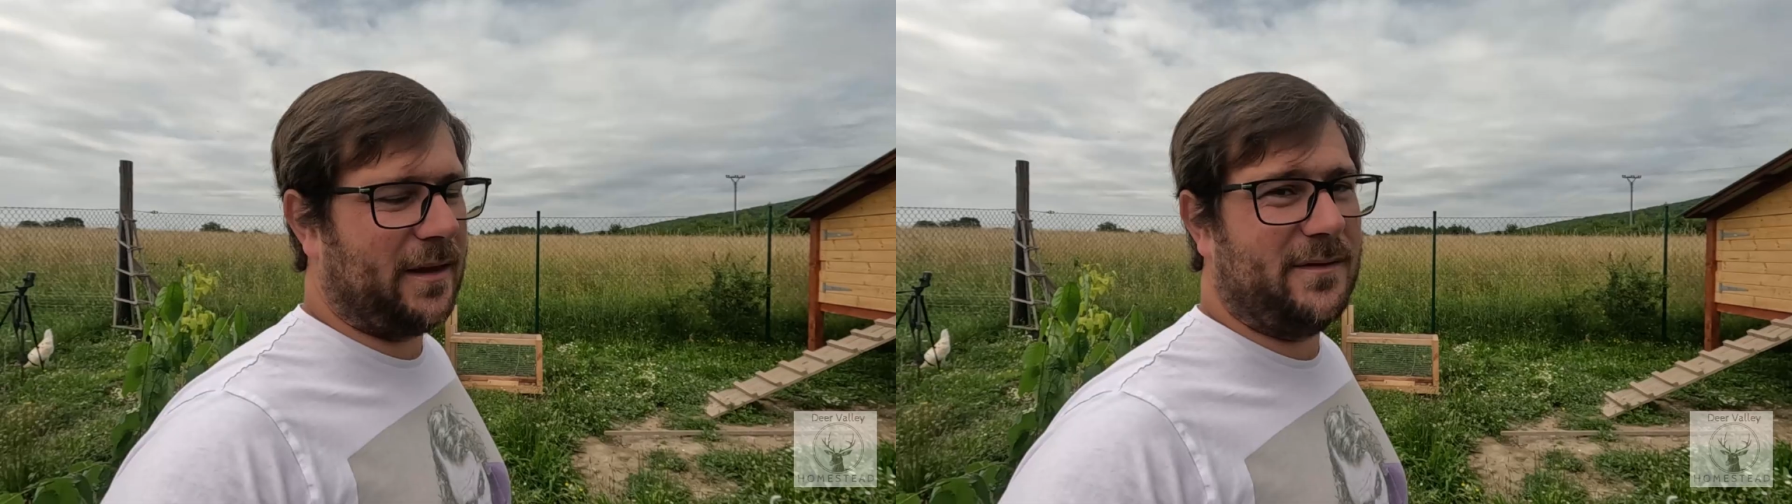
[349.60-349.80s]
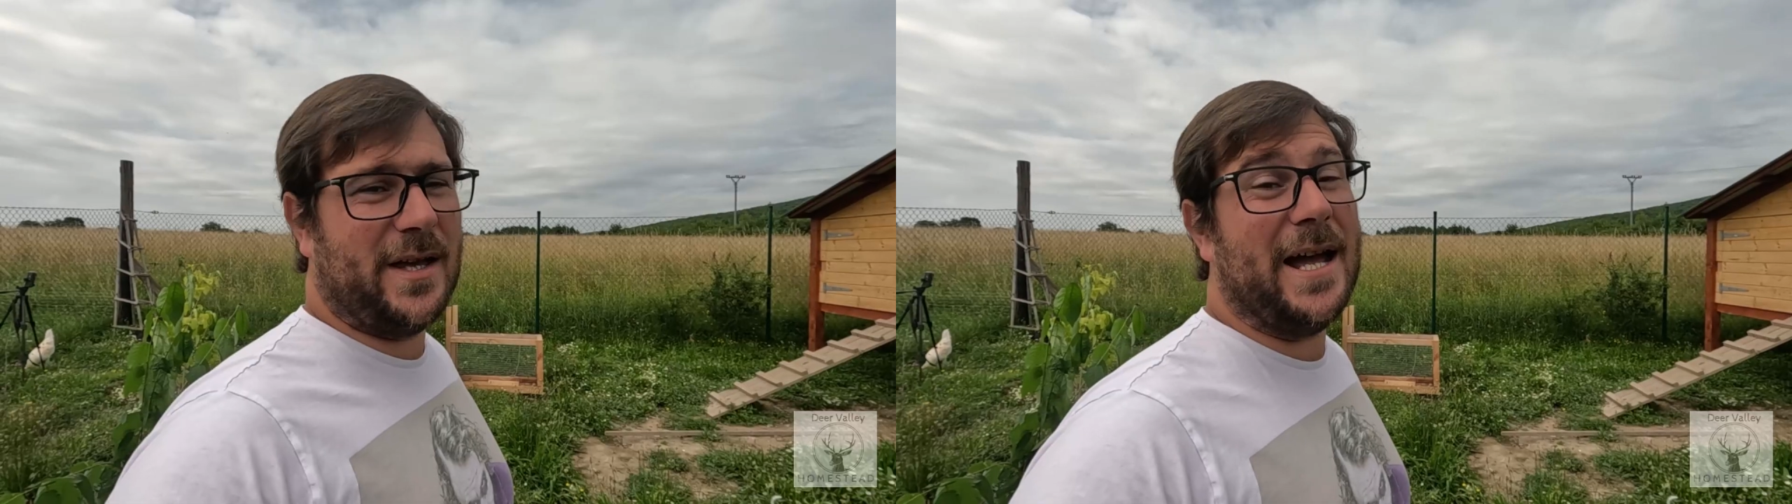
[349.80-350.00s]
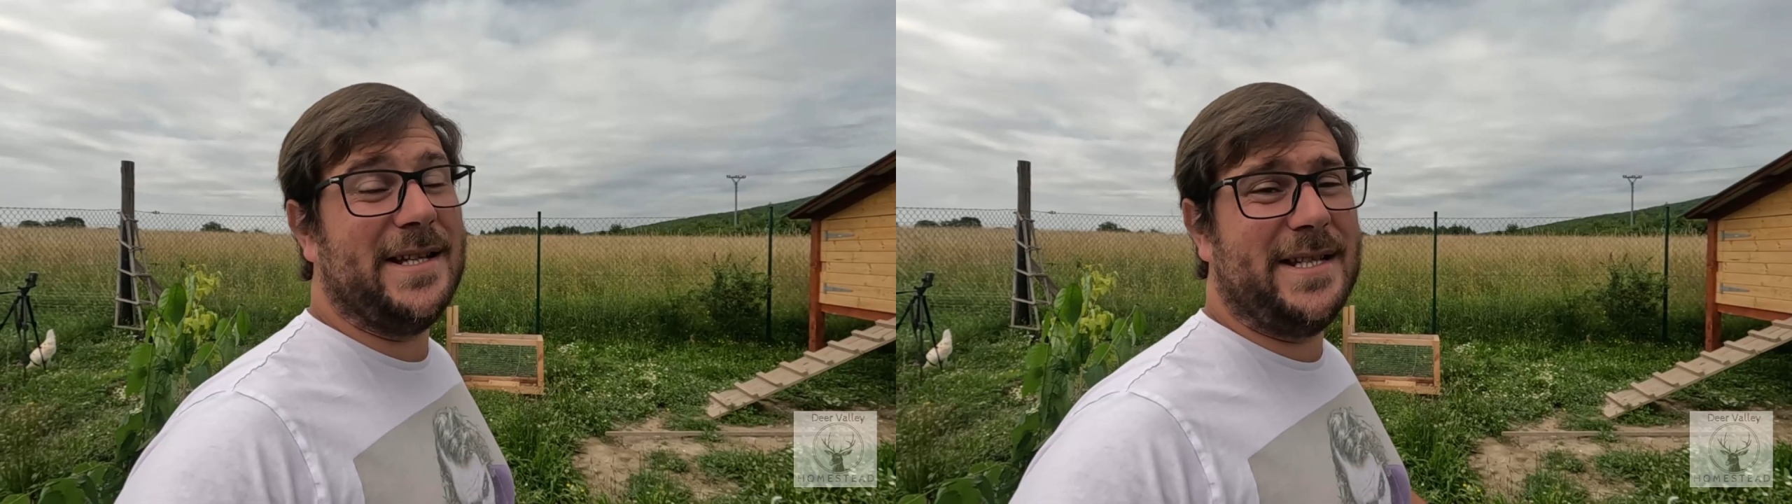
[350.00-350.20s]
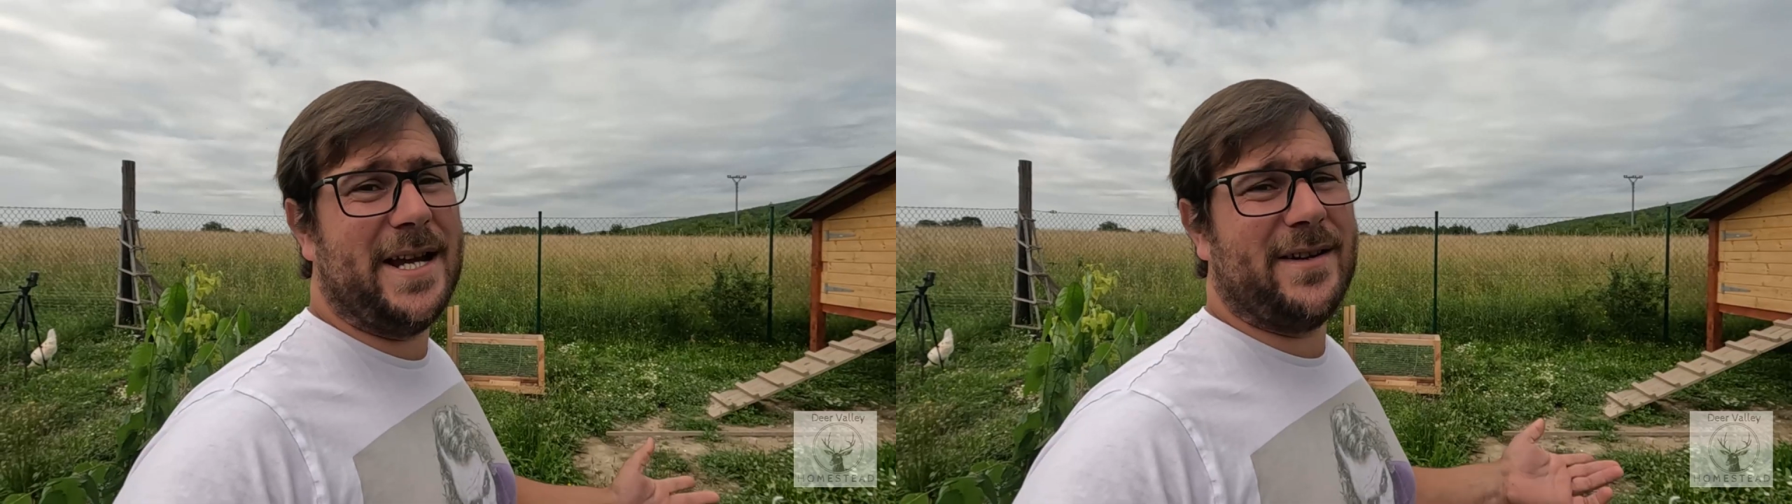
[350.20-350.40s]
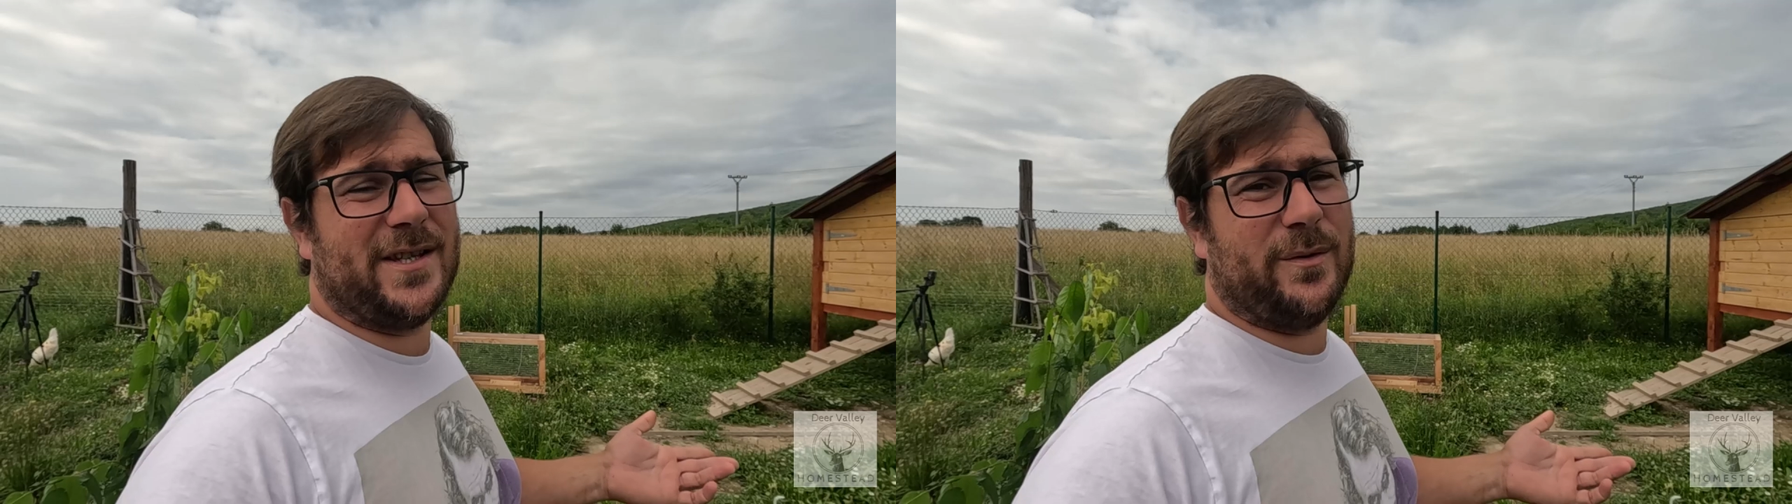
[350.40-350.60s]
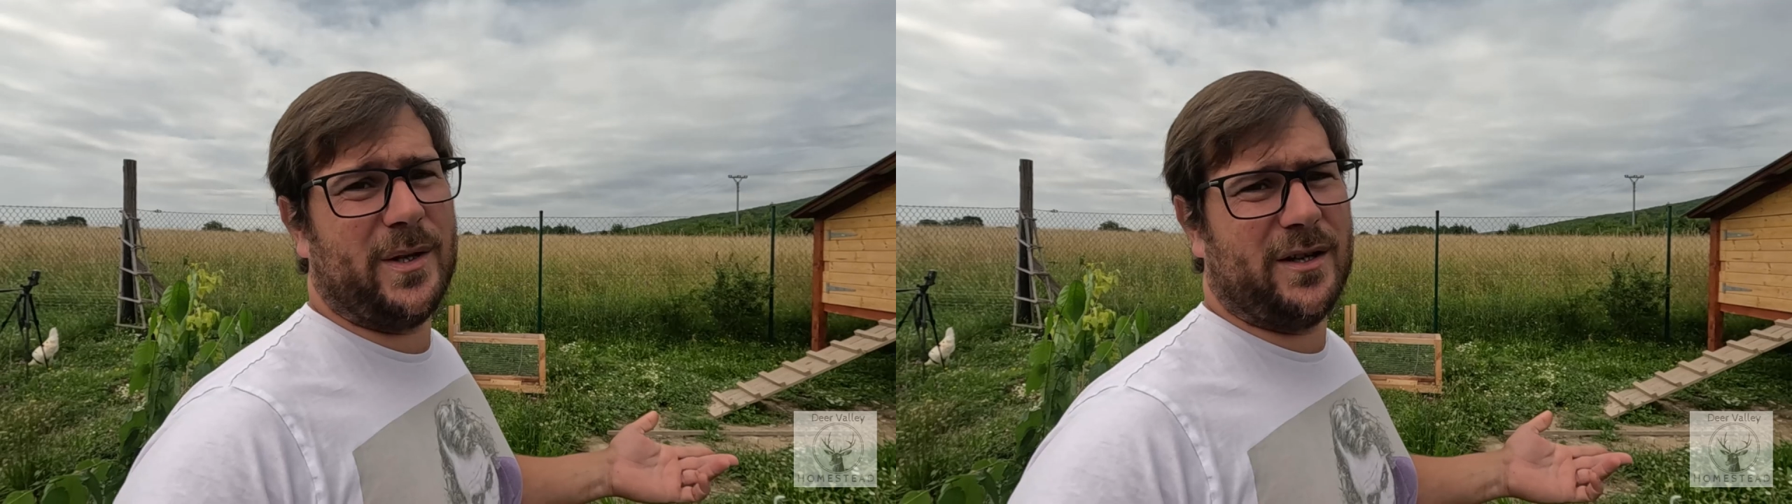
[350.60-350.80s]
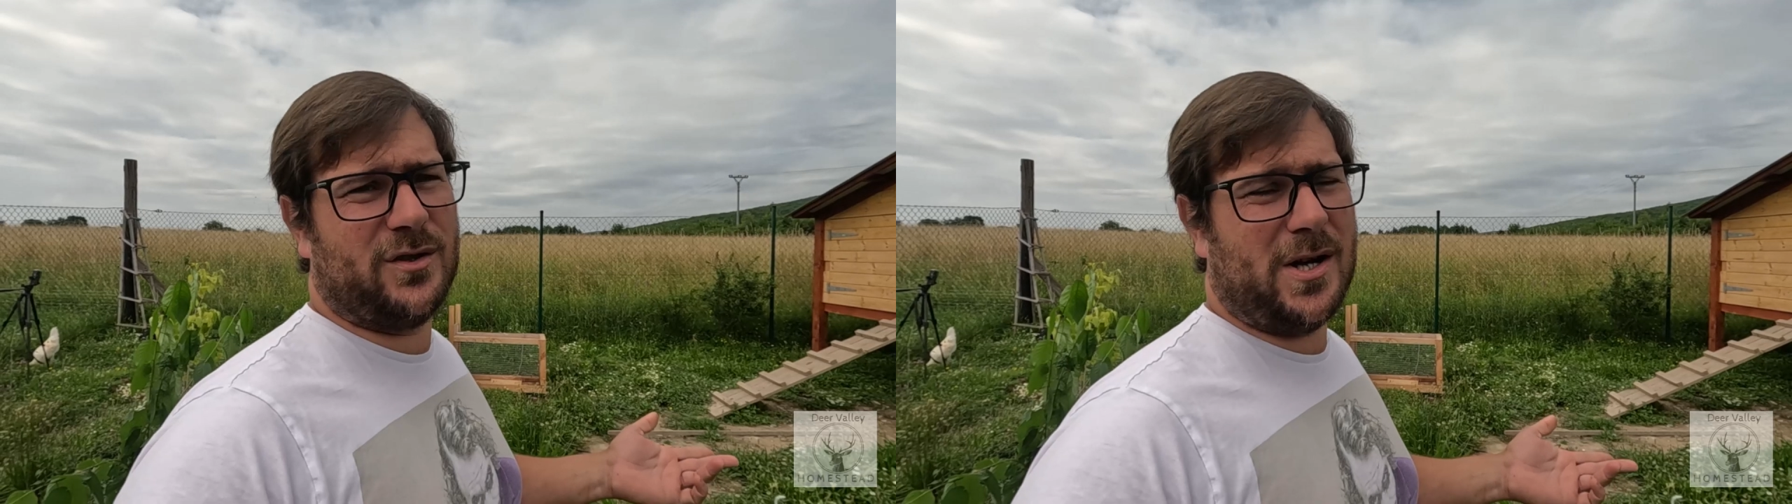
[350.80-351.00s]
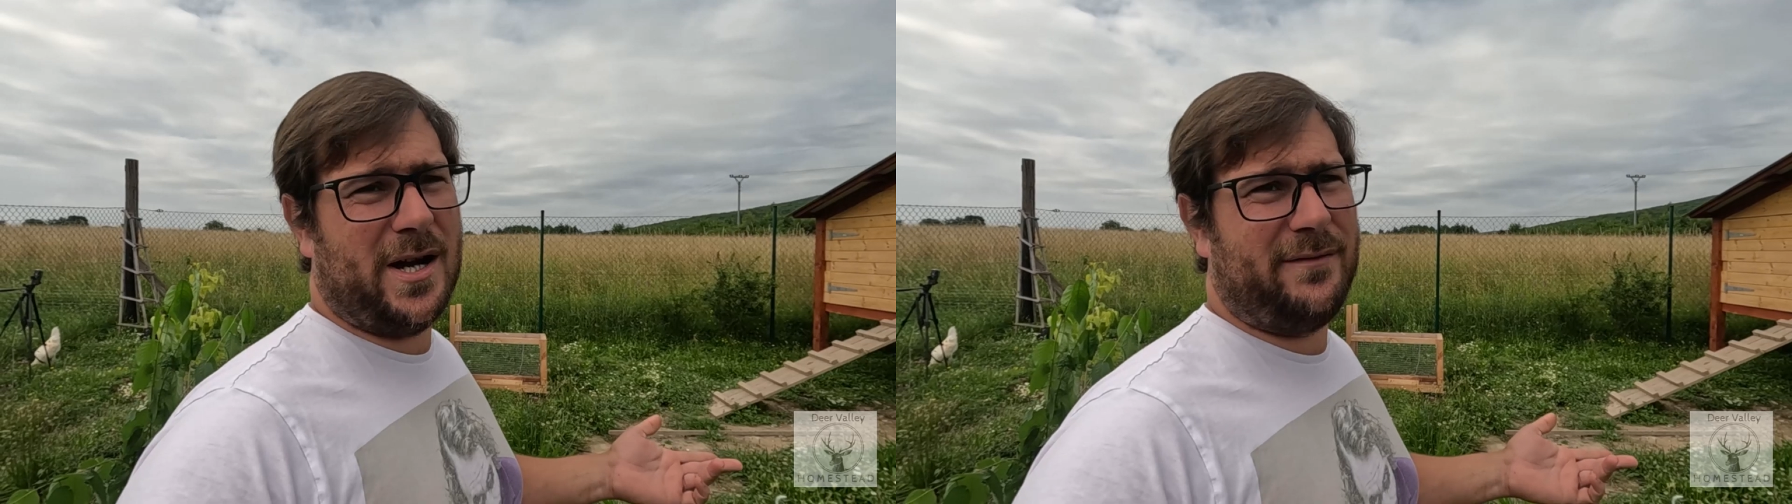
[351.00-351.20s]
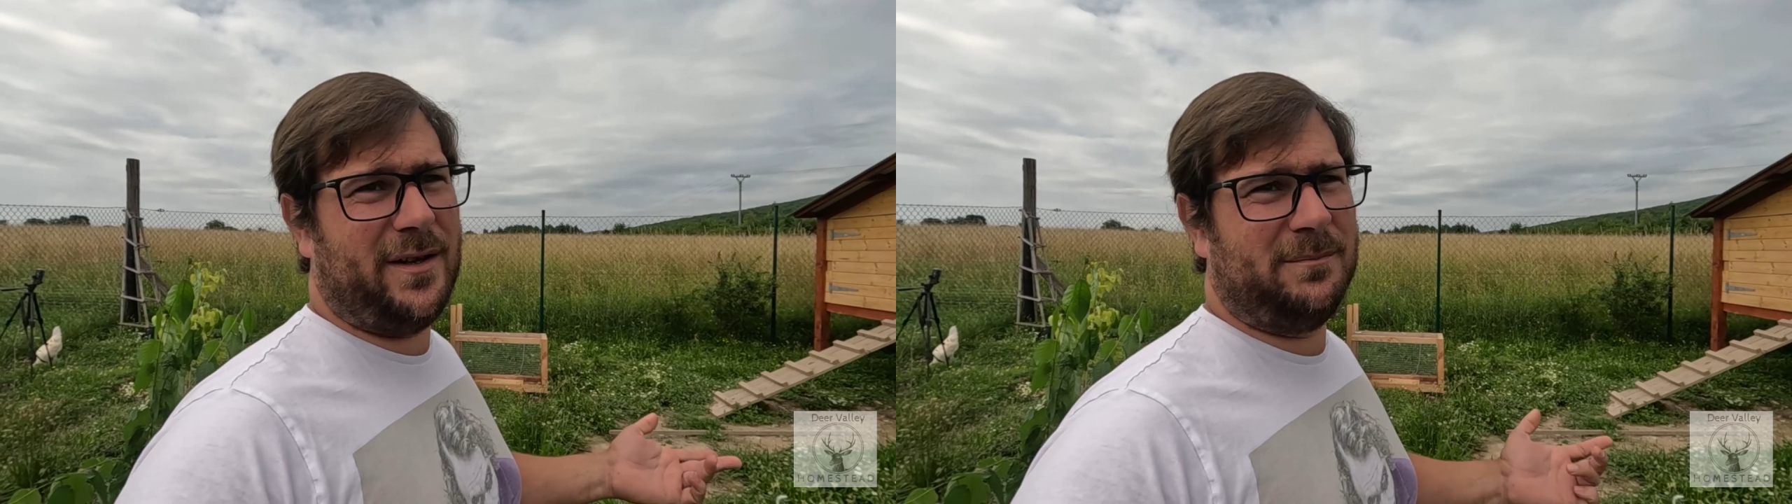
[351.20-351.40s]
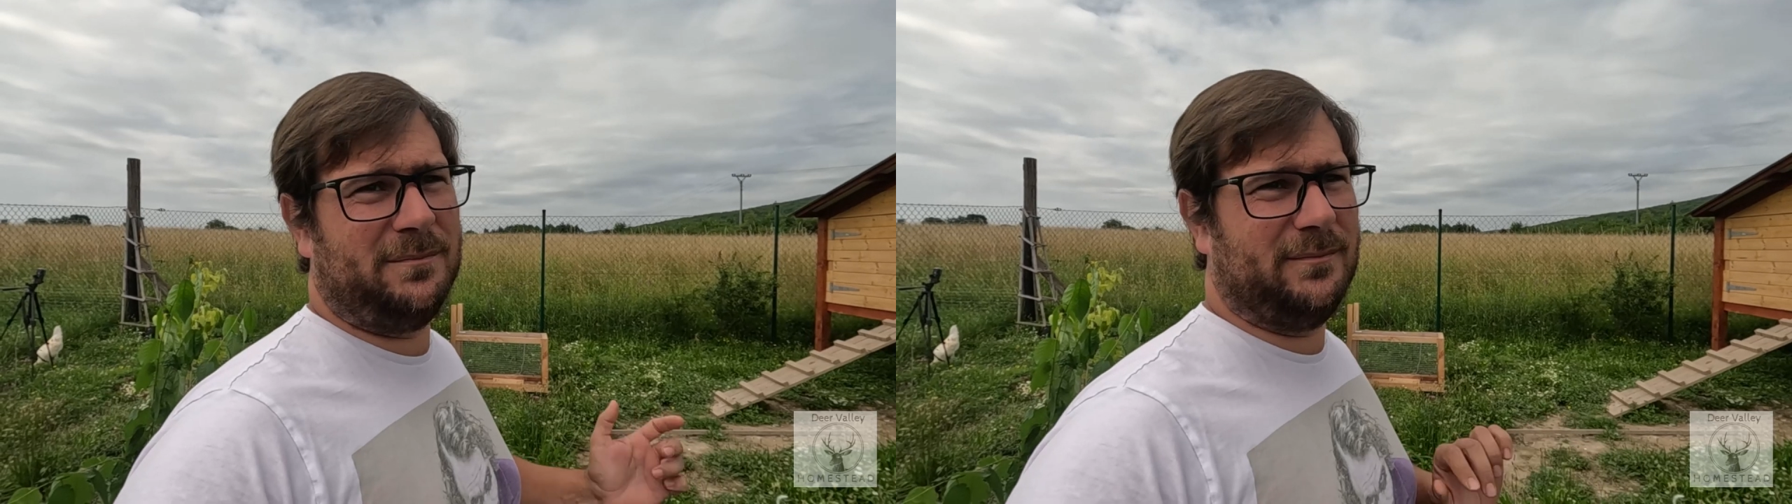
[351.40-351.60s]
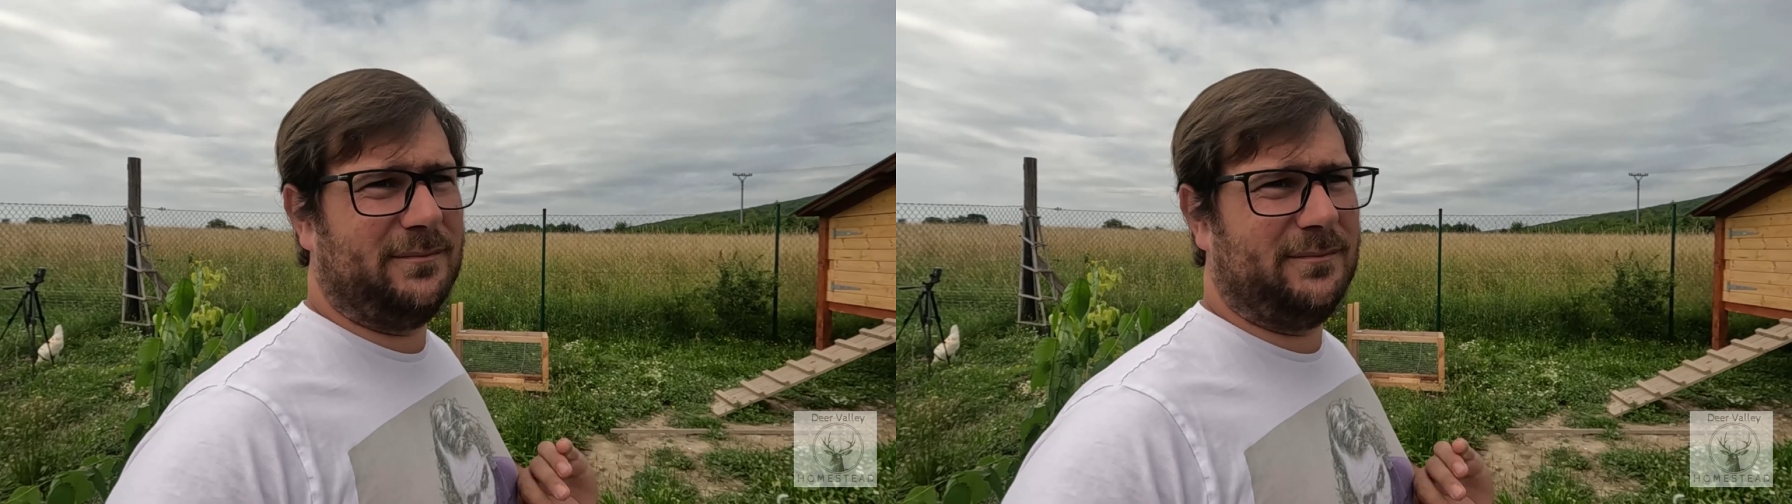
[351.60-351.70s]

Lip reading: The idea is that we could drive him